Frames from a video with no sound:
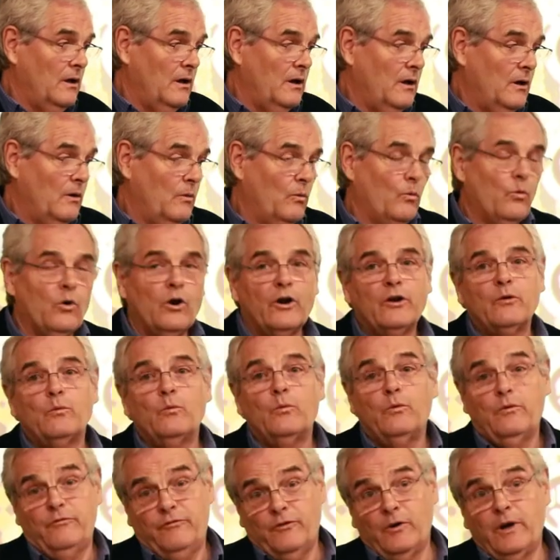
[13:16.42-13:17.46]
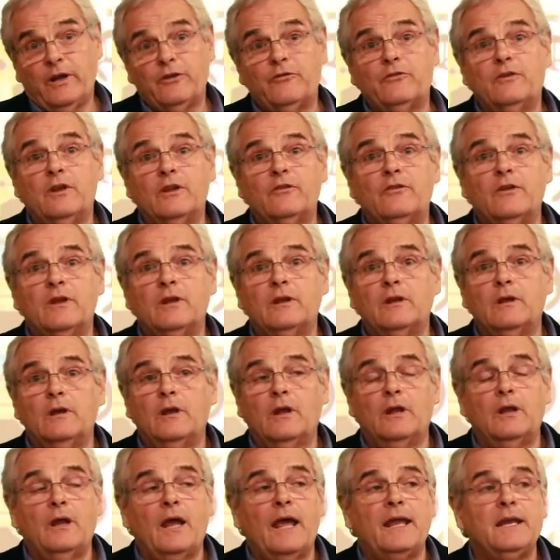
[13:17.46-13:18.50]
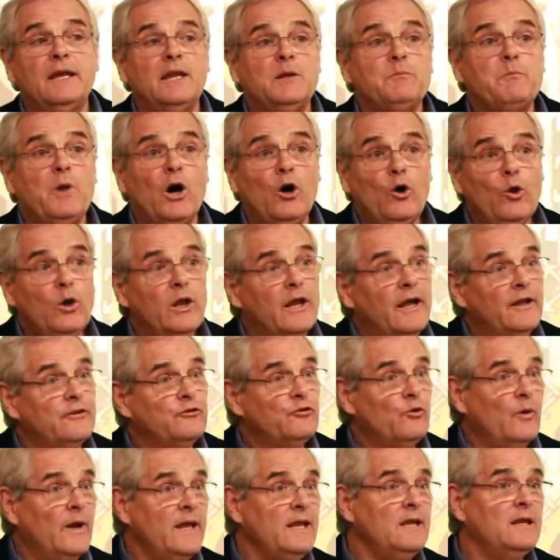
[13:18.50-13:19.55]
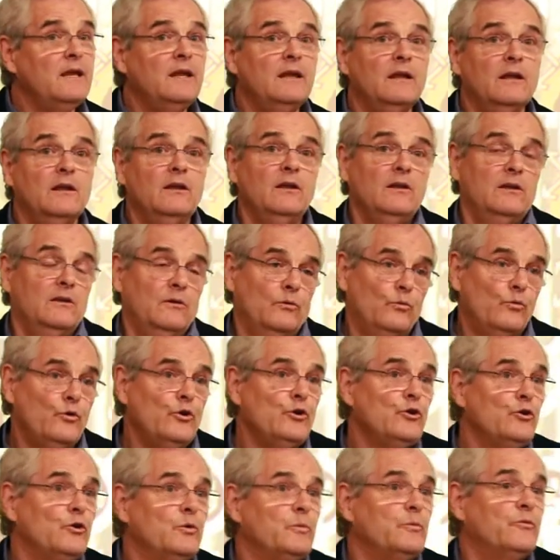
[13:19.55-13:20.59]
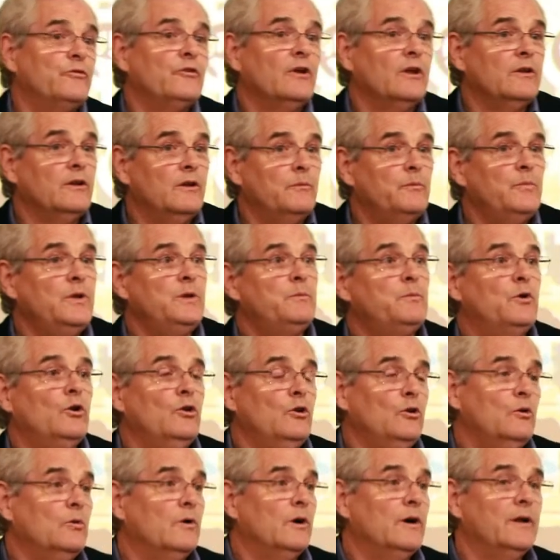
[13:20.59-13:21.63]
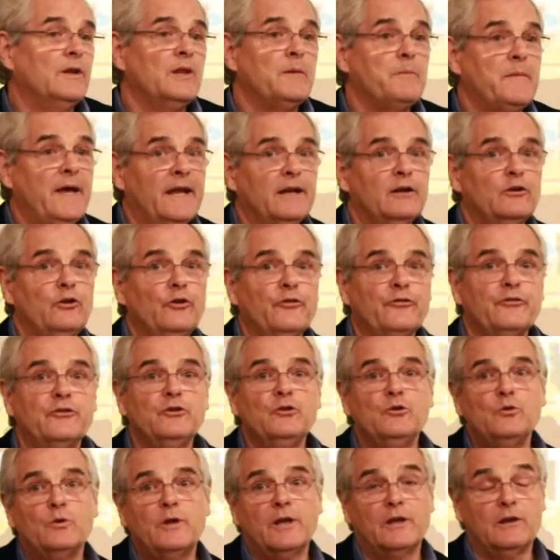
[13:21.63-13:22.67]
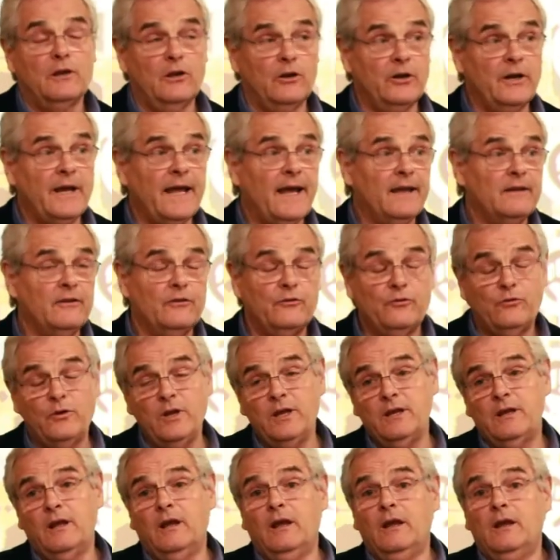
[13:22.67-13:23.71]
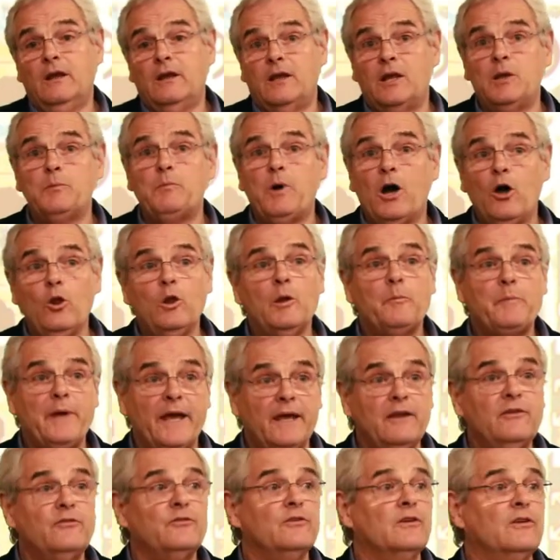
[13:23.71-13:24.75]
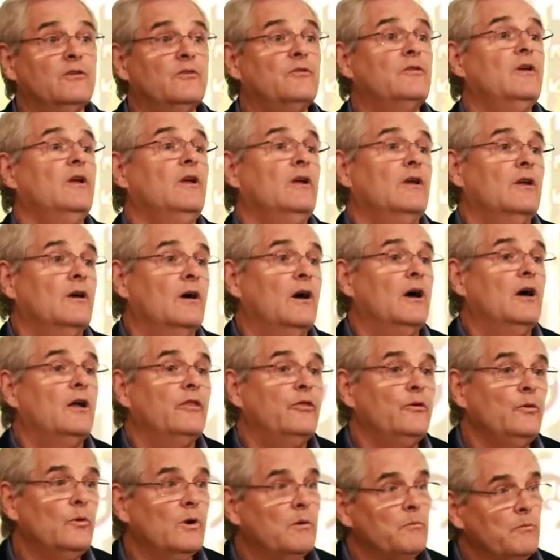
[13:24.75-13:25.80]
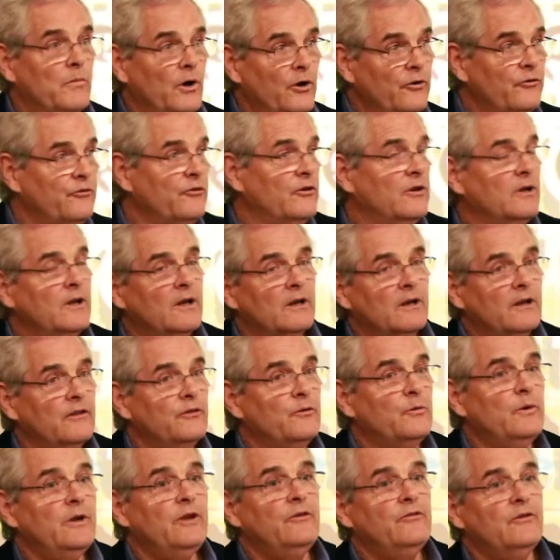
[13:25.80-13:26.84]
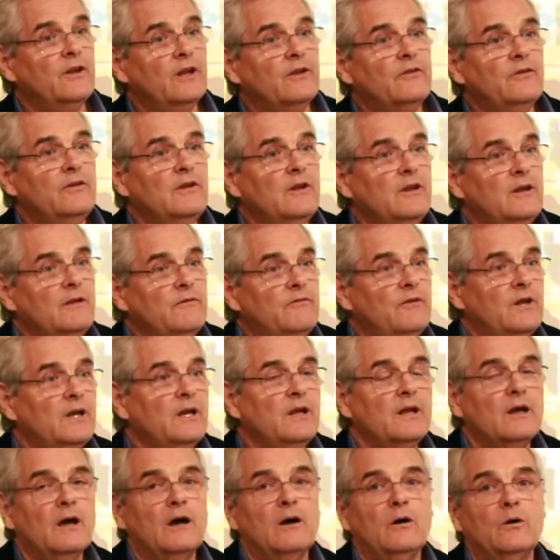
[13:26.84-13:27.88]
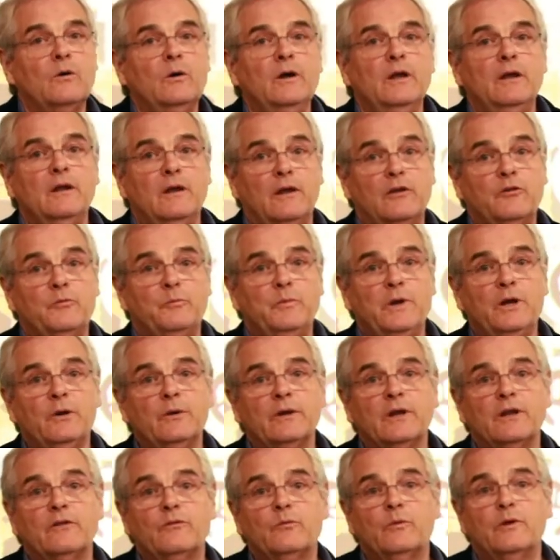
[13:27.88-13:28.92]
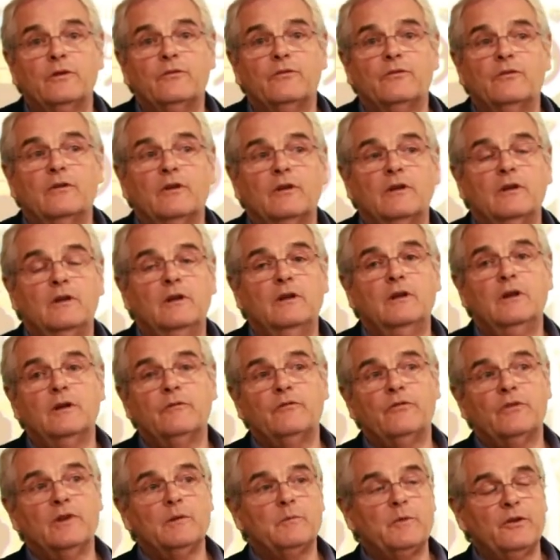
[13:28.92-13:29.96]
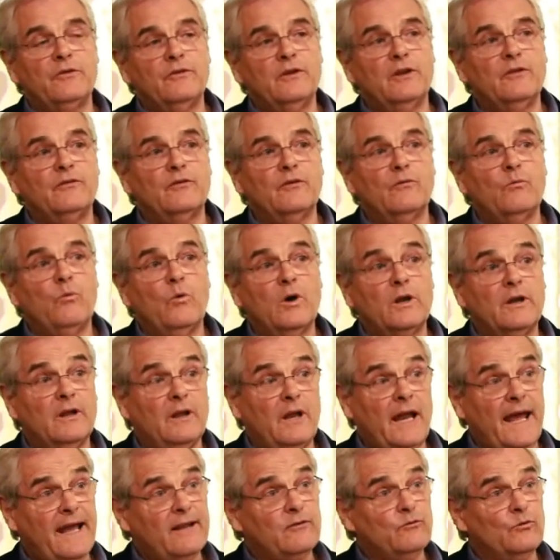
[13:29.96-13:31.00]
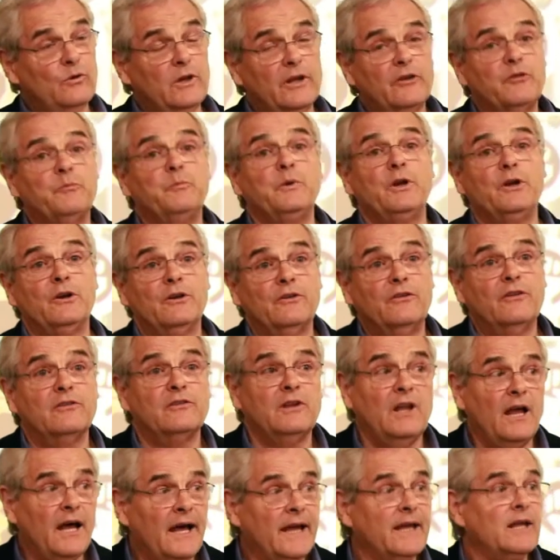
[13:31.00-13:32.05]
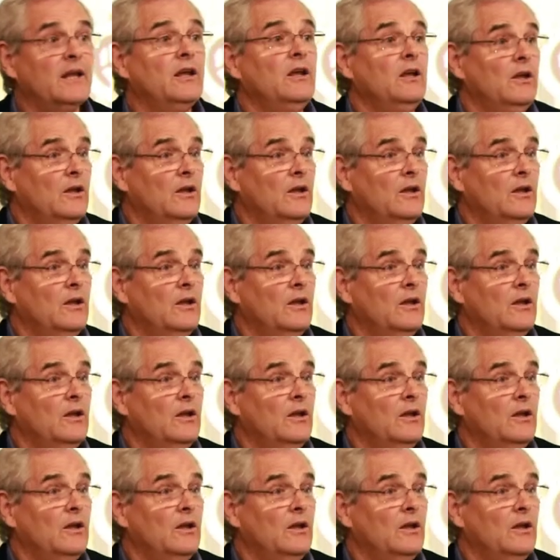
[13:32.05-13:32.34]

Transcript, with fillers: uh, work, for instance, in uh, an Ebola training room so that people who are in the medical school can learn how to treat Ebola patients uh, through immersion in a 360 video experience, which gives them a sense of what an actual experience is like